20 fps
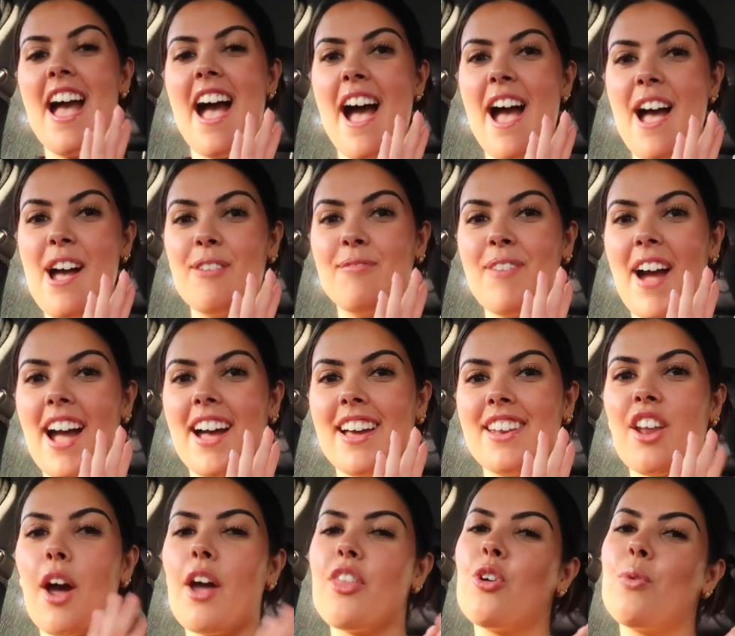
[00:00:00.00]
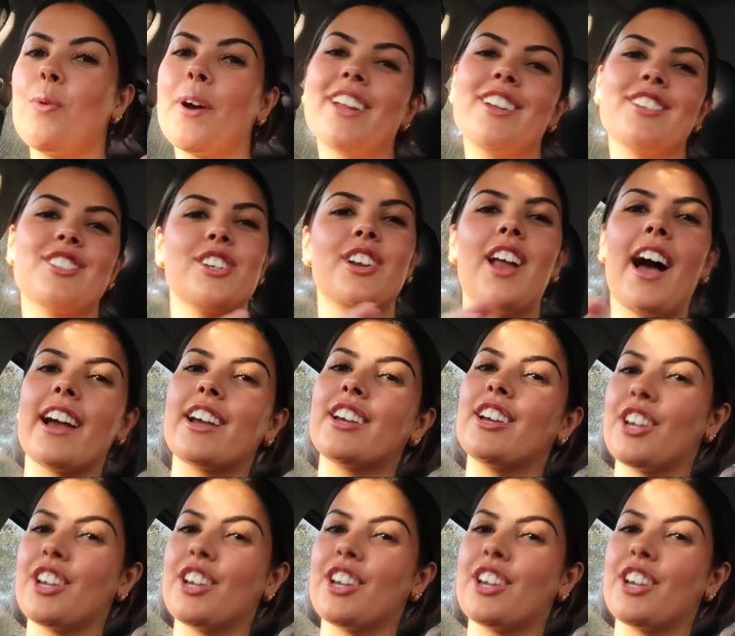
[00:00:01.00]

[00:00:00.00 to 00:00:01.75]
And I thought we're gonna do like